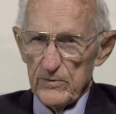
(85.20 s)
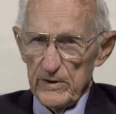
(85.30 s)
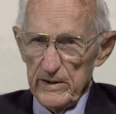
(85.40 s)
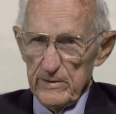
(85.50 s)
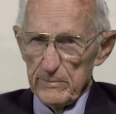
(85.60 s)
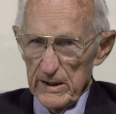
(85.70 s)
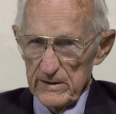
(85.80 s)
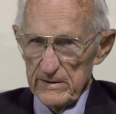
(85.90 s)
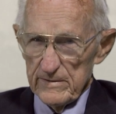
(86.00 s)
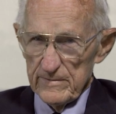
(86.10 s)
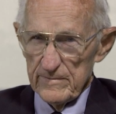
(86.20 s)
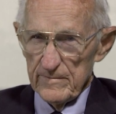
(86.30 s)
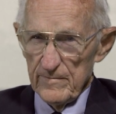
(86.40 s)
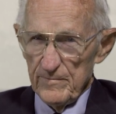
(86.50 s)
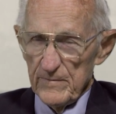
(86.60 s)
the button,
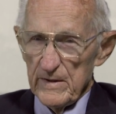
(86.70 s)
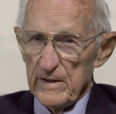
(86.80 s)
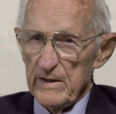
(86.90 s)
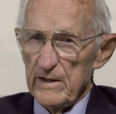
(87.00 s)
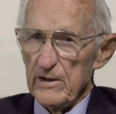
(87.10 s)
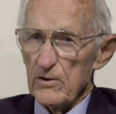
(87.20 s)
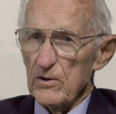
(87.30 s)
he'll